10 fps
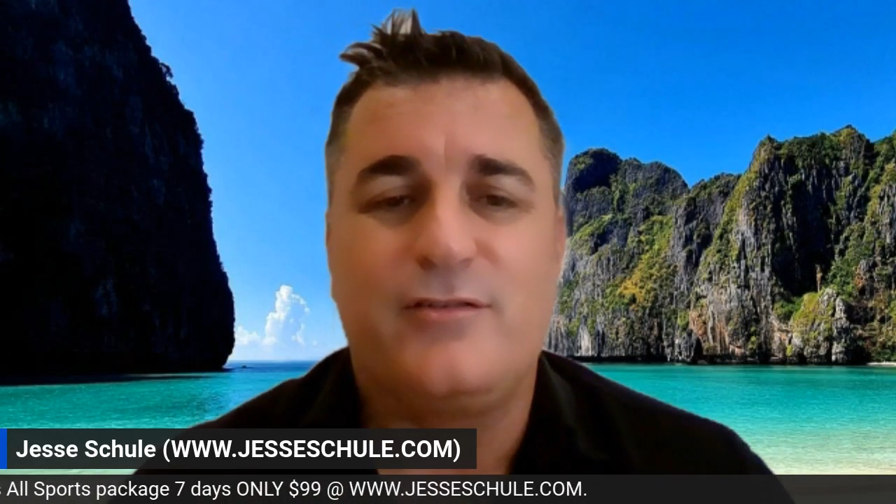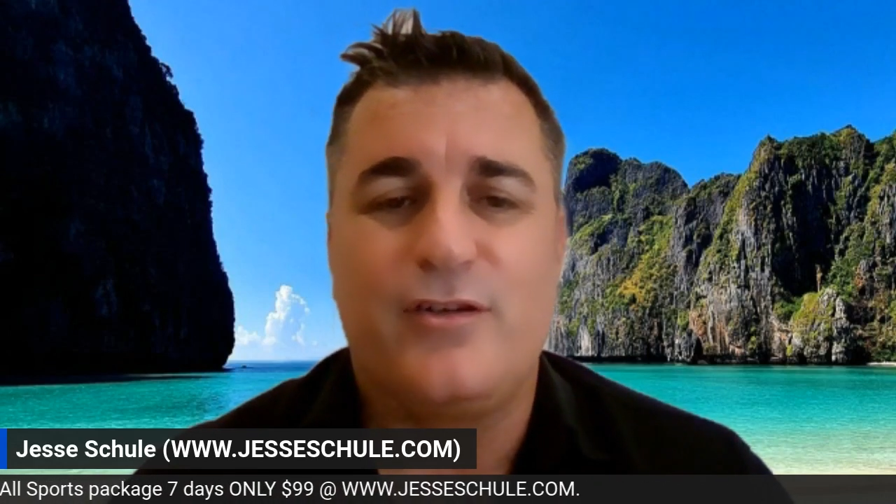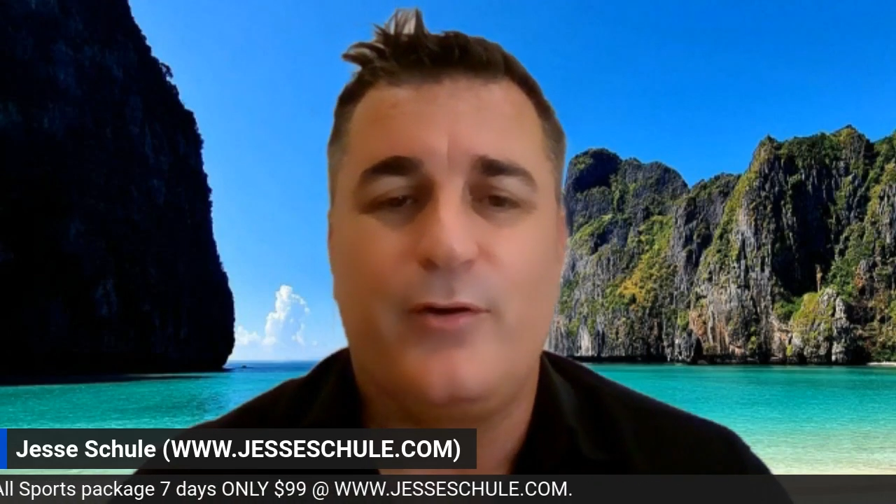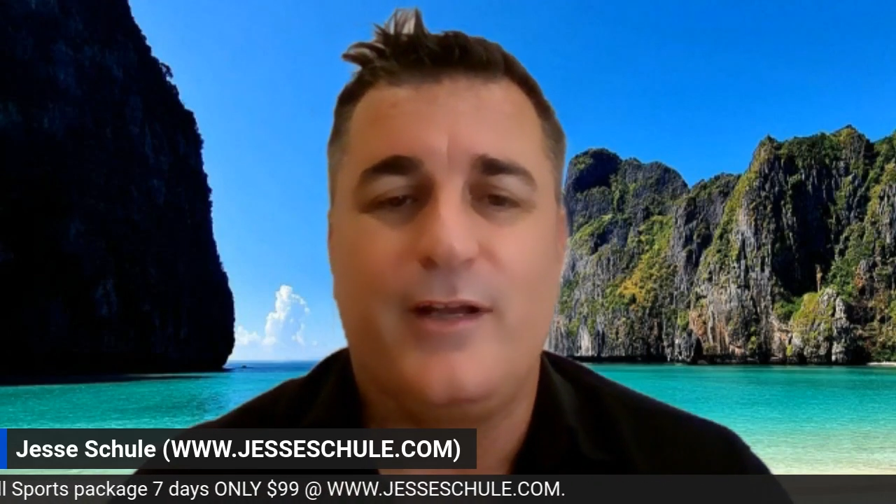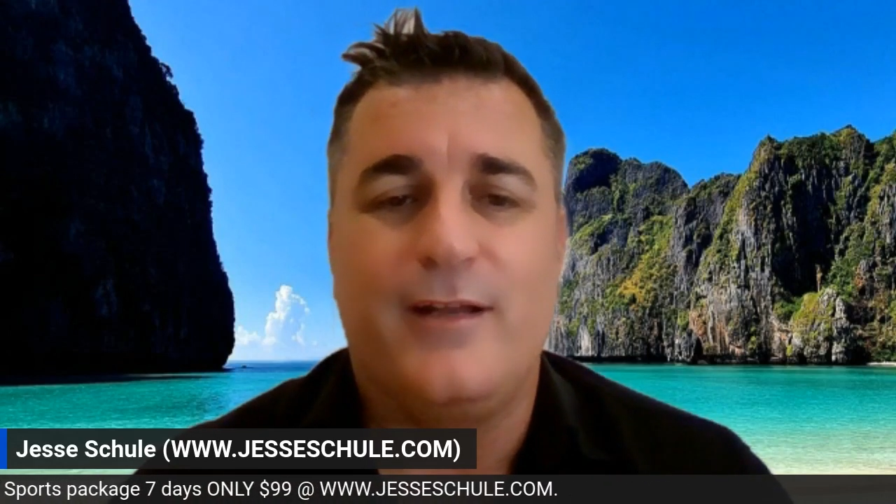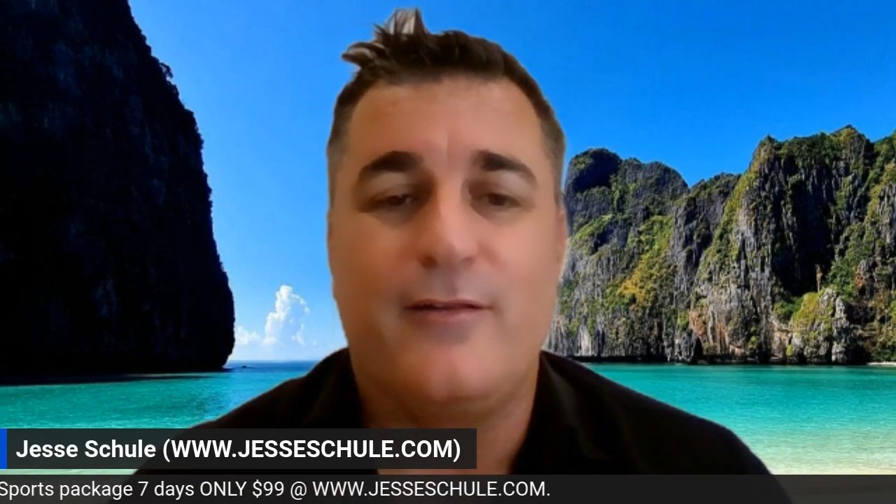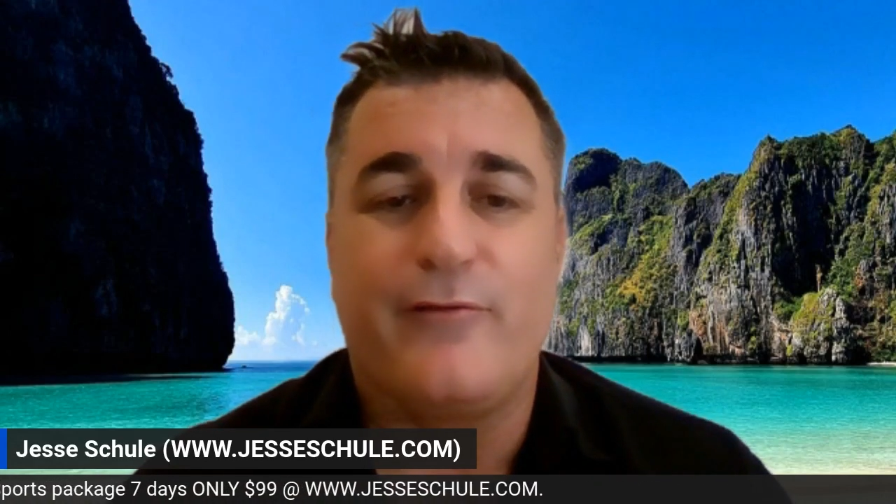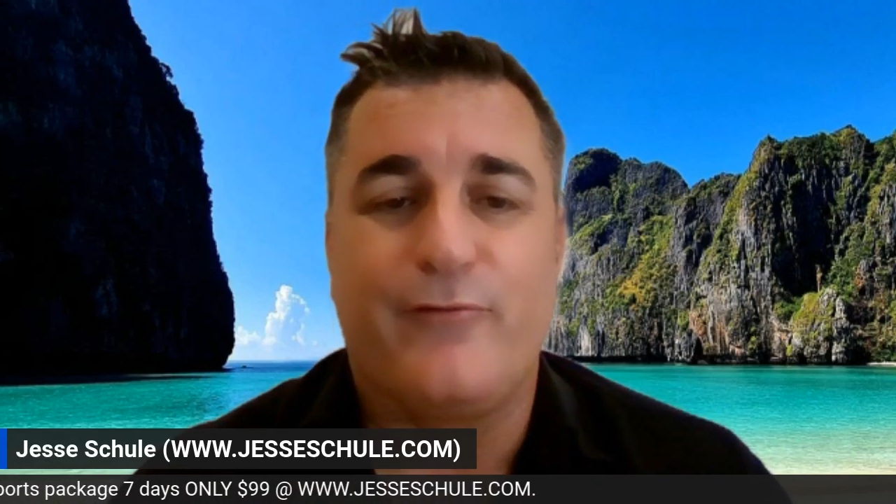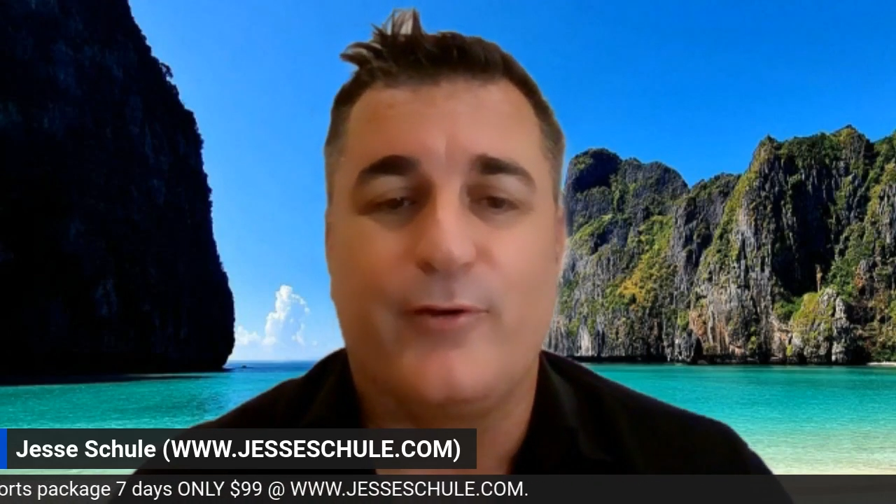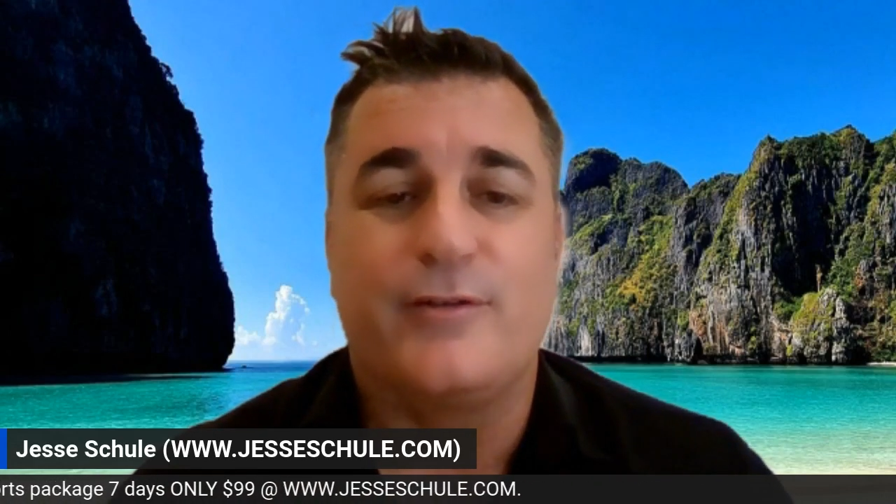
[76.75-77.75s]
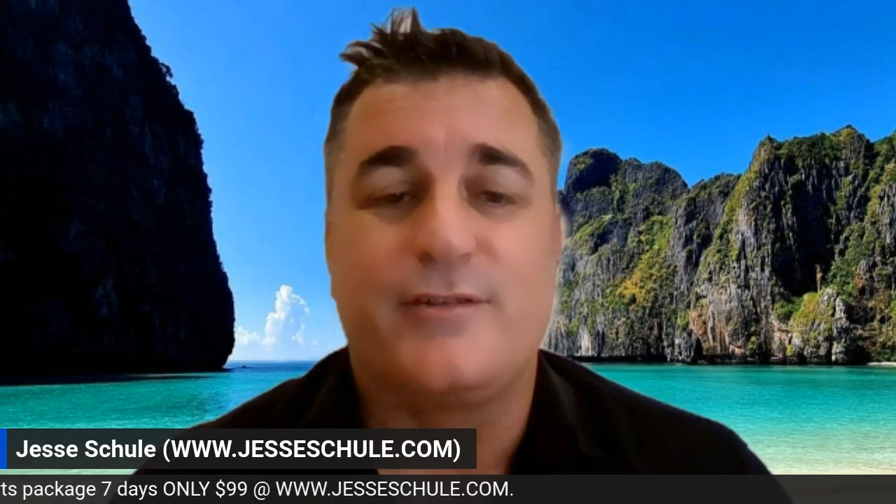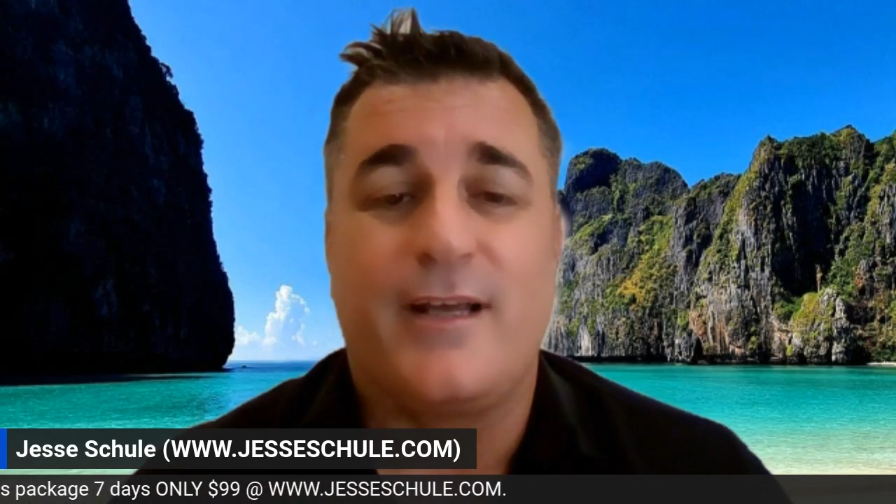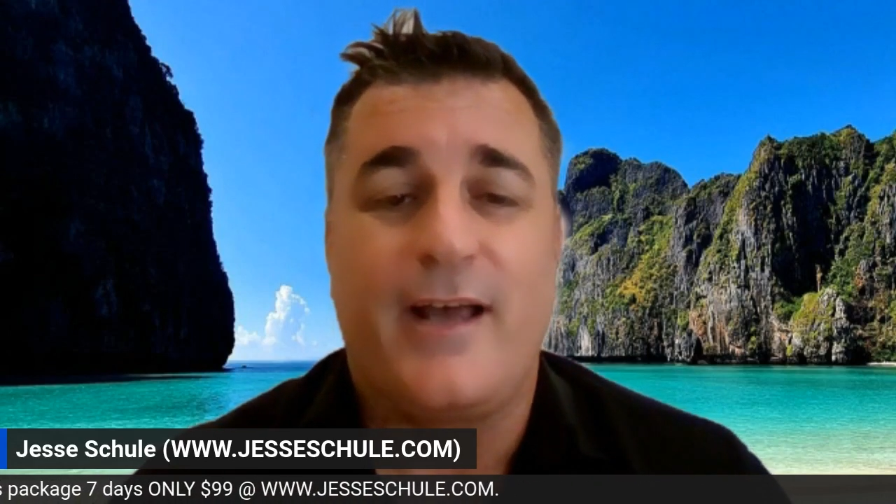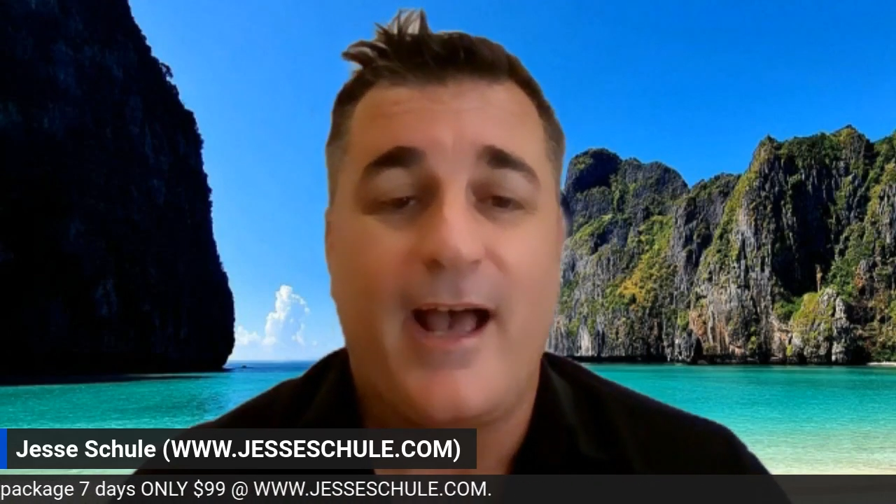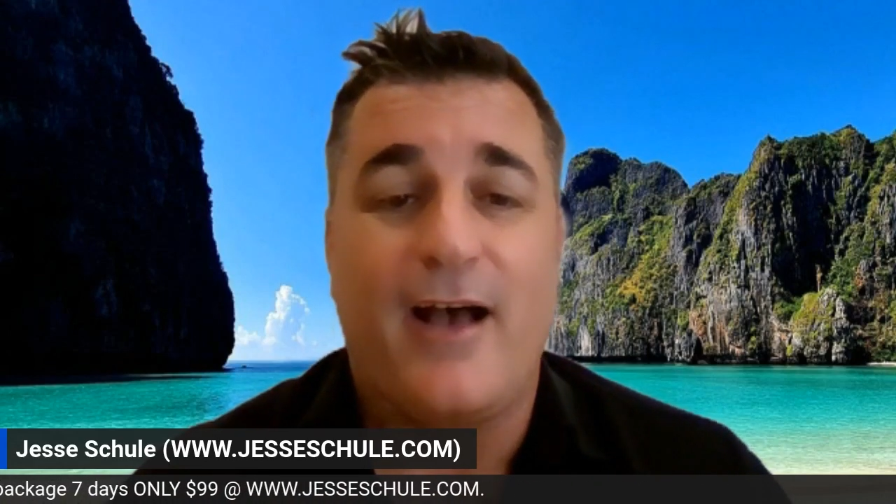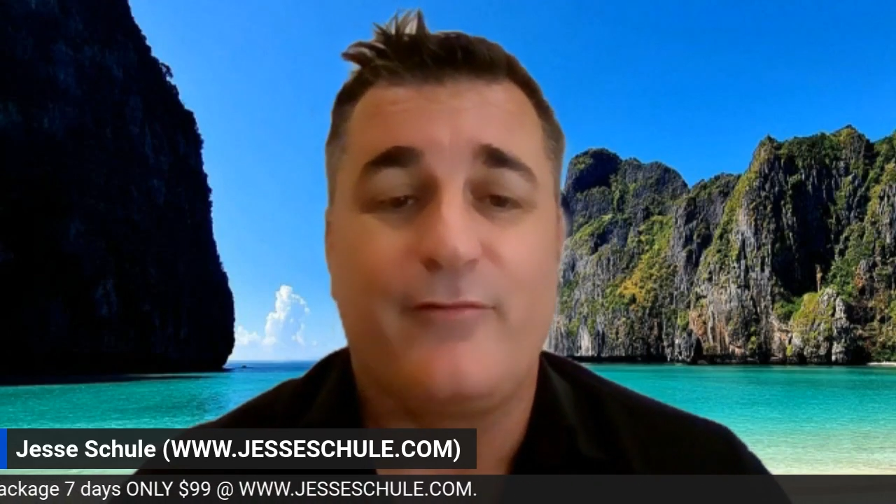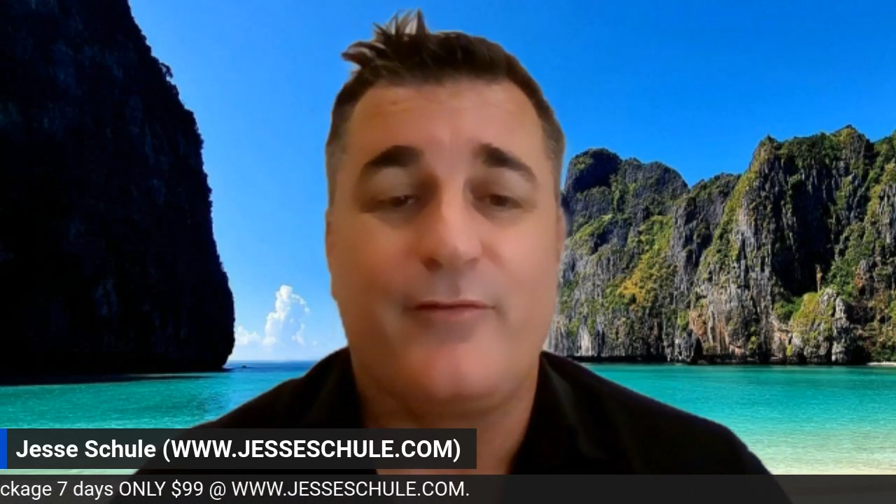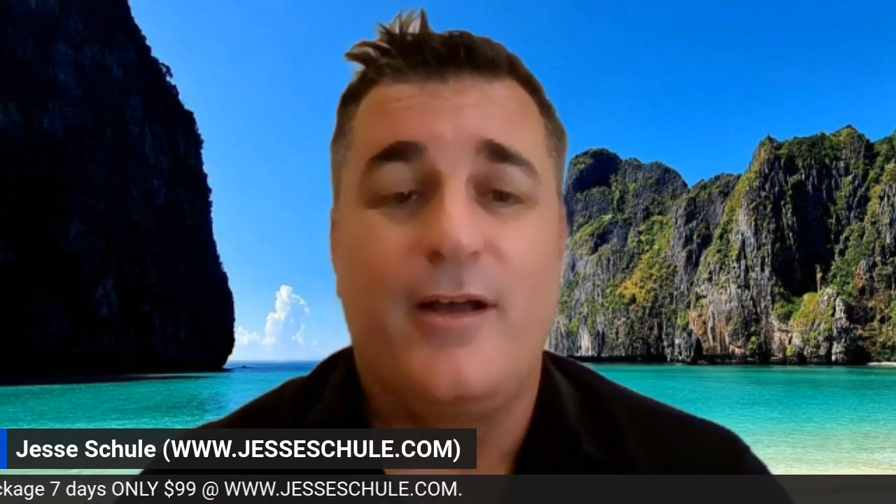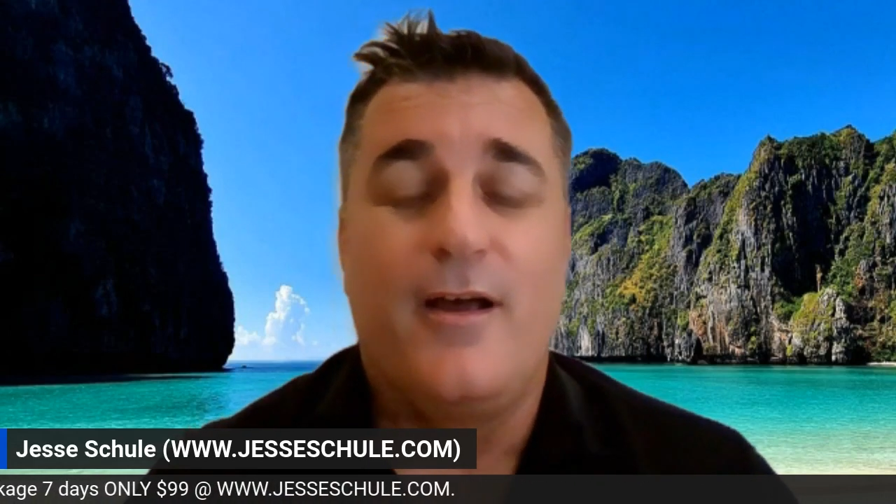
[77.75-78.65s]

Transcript: so in the first half.